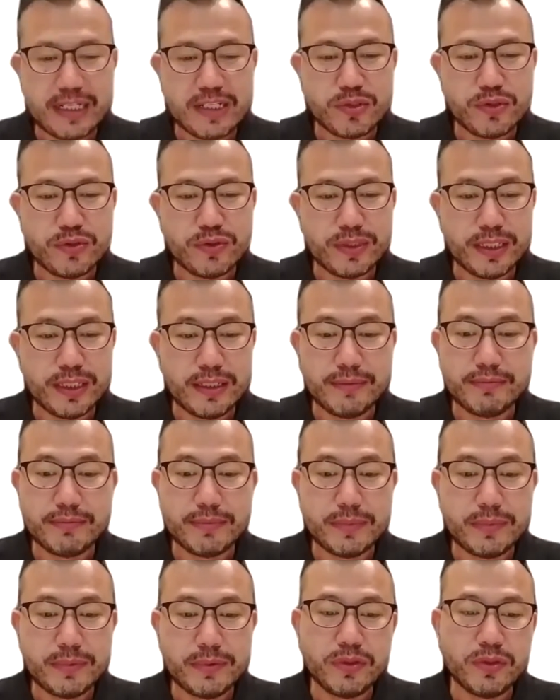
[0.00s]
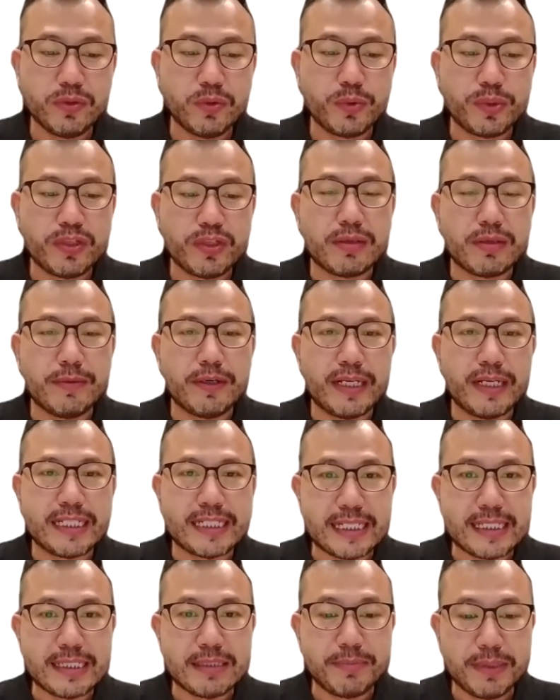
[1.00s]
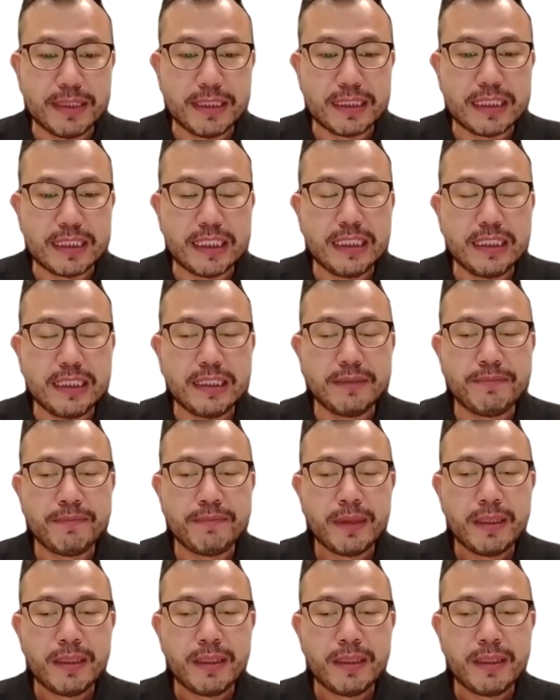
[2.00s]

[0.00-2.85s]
So we talk about accessibility,